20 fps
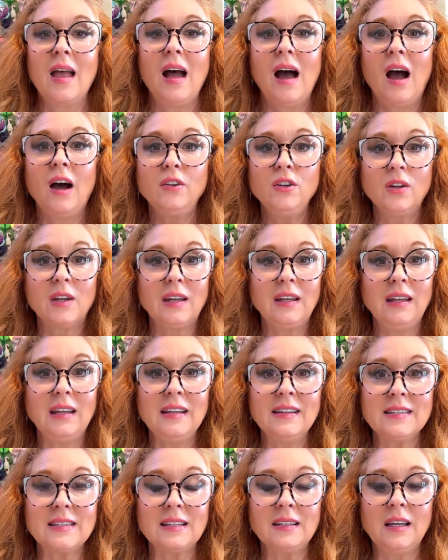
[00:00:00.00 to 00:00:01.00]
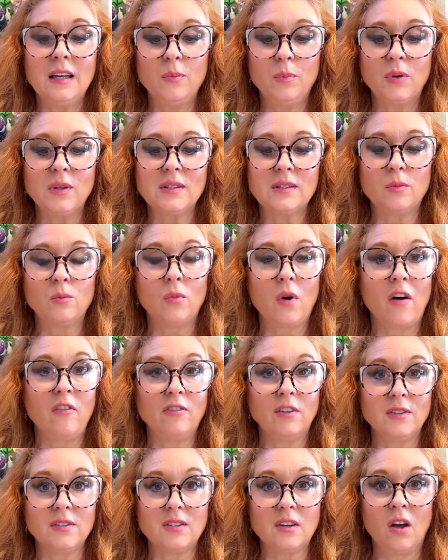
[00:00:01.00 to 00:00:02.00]
how you can easily put some
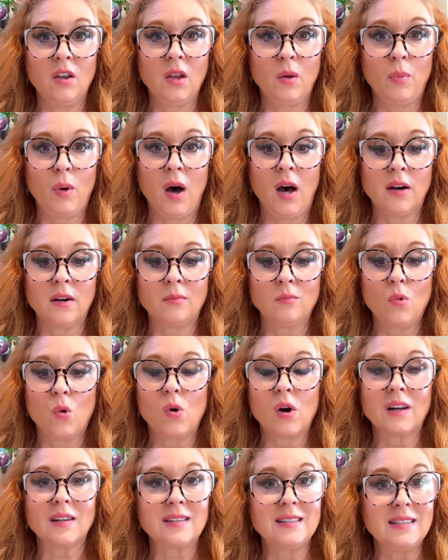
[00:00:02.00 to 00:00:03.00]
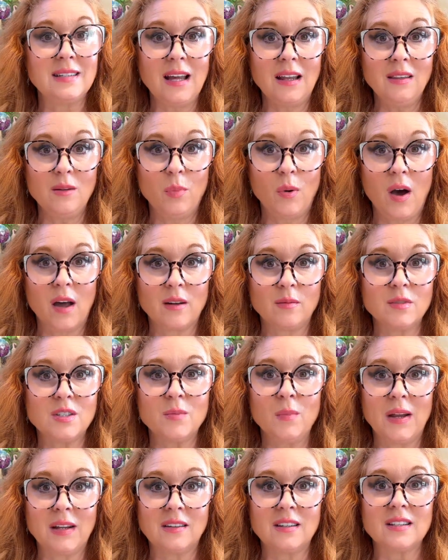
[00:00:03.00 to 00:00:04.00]
ruffles on the bottom or extend the bottom to
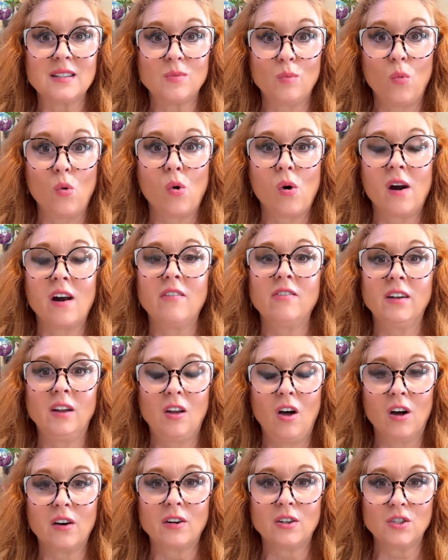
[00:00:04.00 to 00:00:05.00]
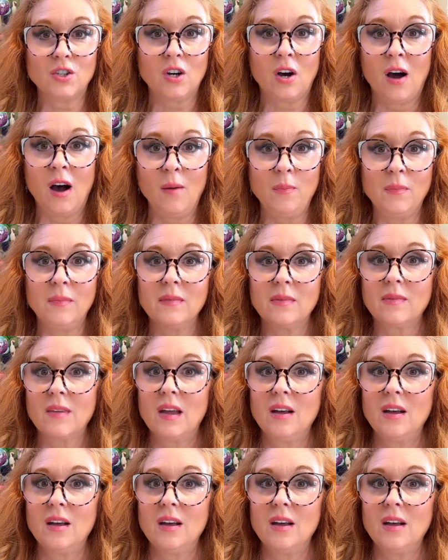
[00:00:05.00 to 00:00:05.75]
make this more of a longer top.